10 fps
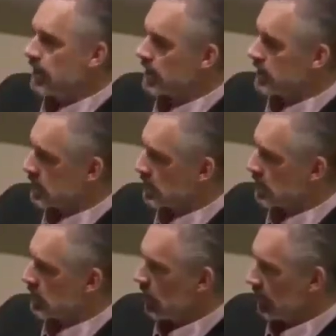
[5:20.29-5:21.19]

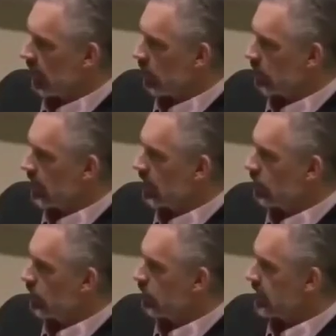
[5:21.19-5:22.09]
because what that would
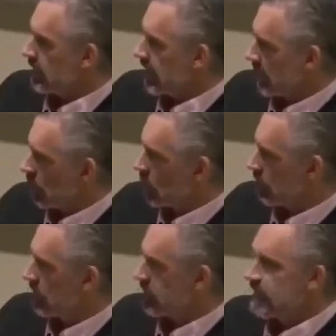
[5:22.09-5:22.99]
mean would be that you
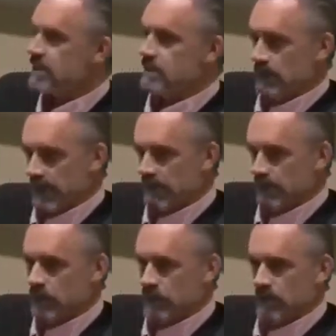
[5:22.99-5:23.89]
could be reasonable
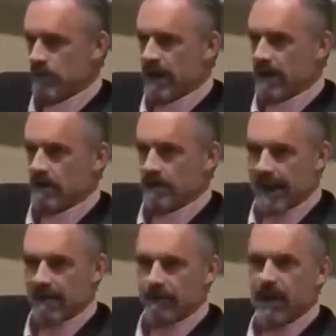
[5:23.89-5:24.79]
and oppose the radical
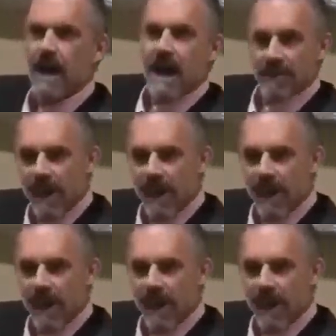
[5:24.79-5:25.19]
left,